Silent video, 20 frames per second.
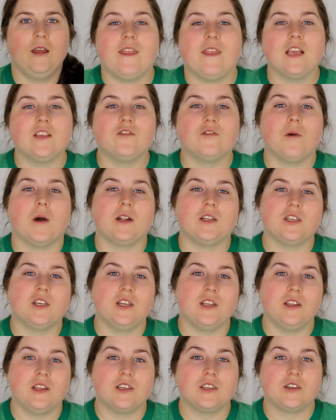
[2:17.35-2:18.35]
Thanks for
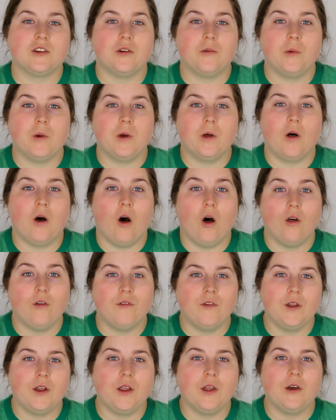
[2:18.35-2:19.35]
watching this Goodwill haul
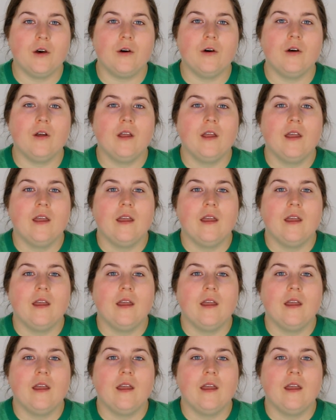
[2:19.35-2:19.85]
video.